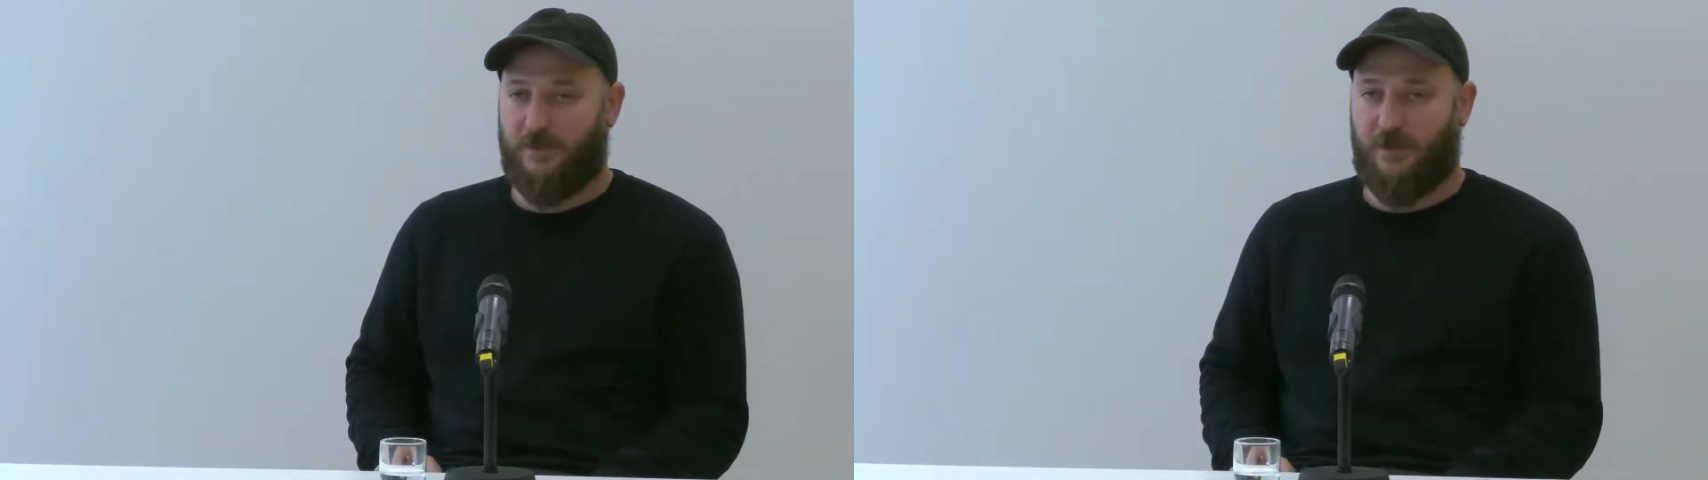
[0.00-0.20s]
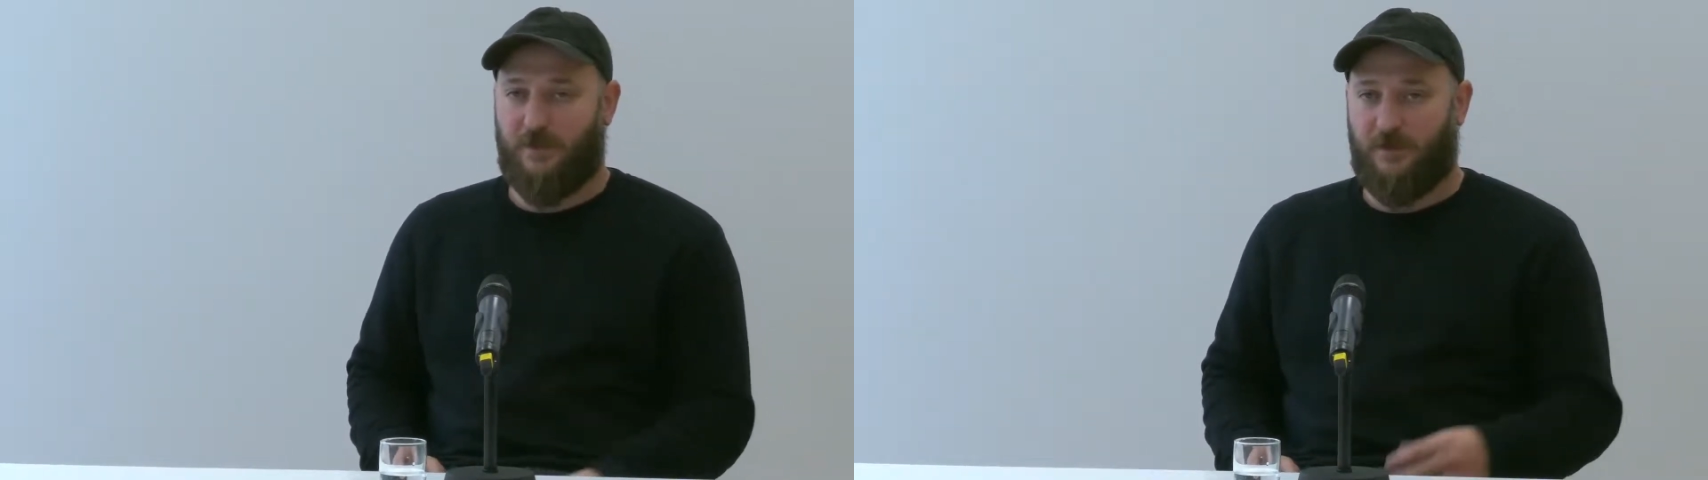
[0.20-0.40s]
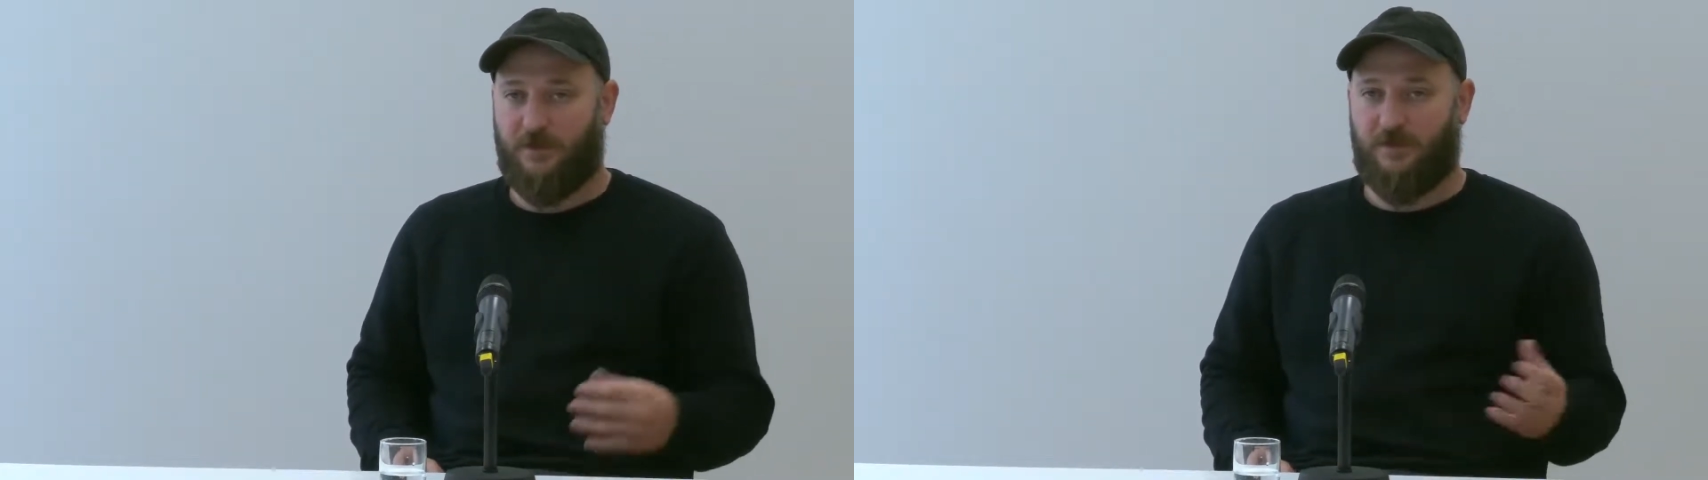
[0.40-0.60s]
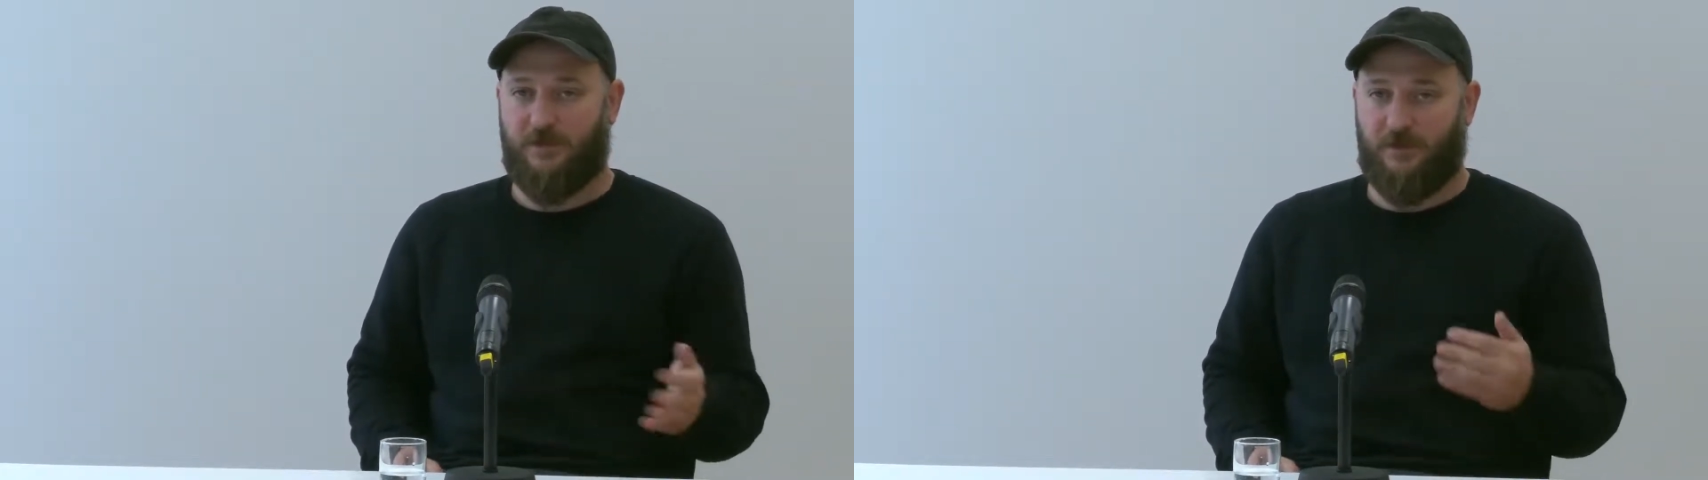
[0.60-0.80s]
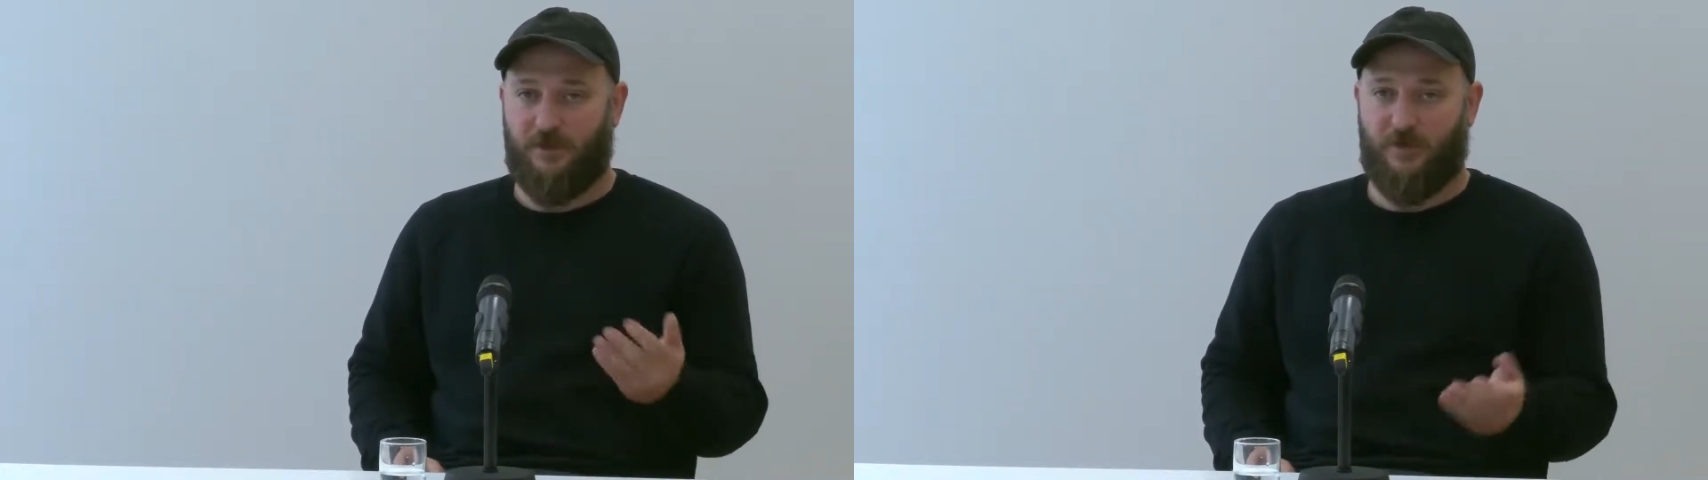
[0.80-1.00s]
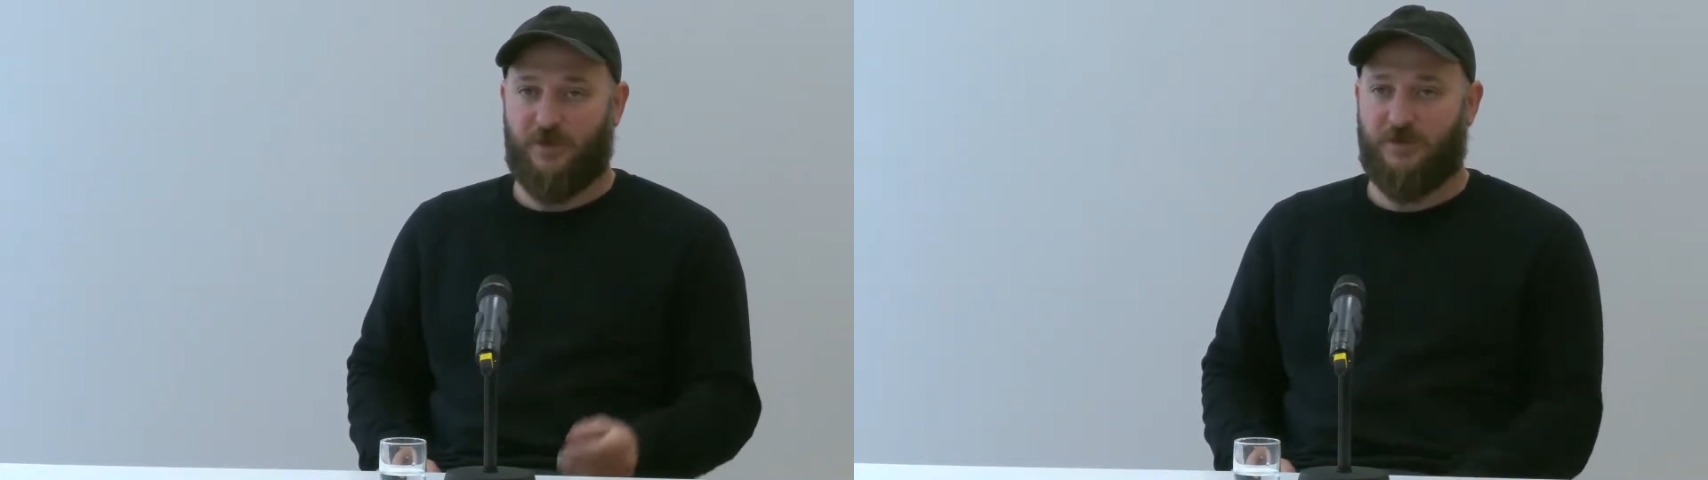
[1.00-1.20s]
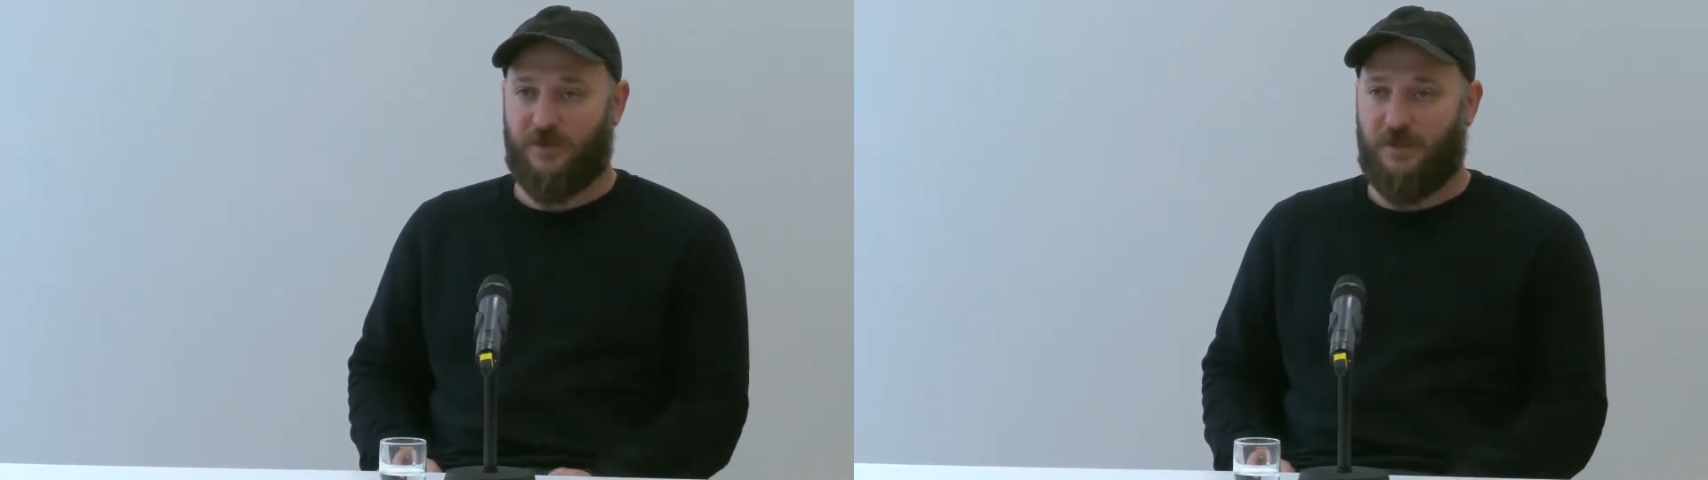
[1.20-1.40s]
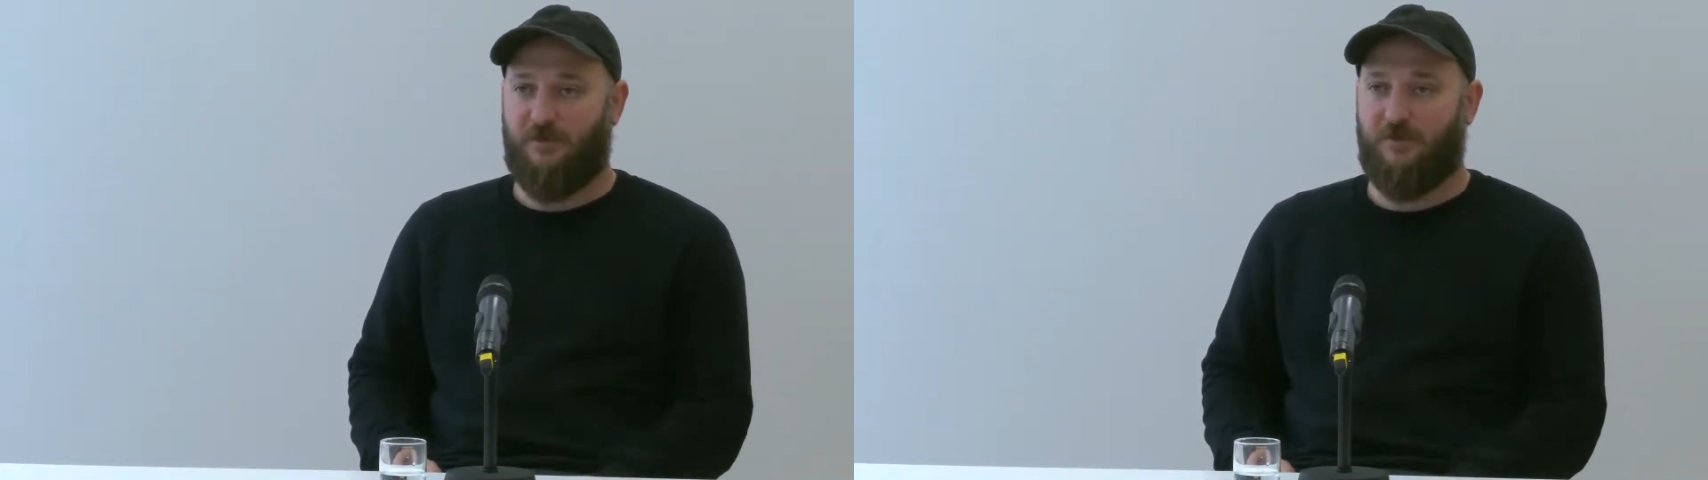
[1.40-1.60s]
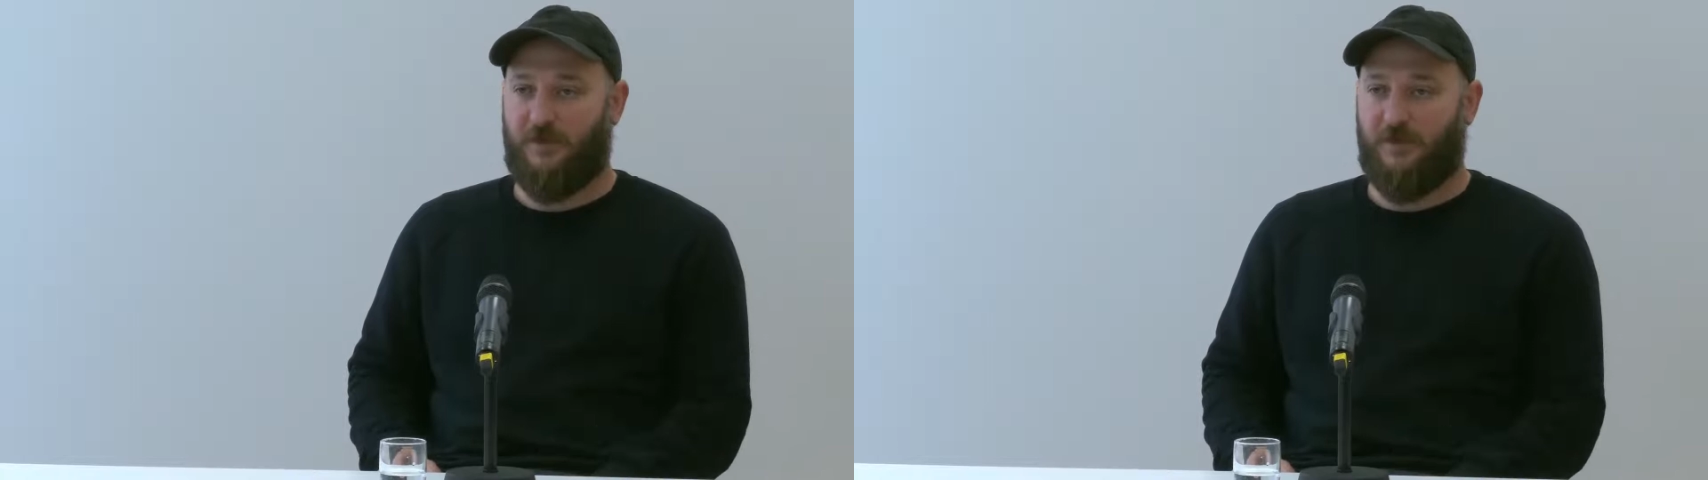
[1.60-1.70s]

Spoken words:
and it's the New Year's Eve,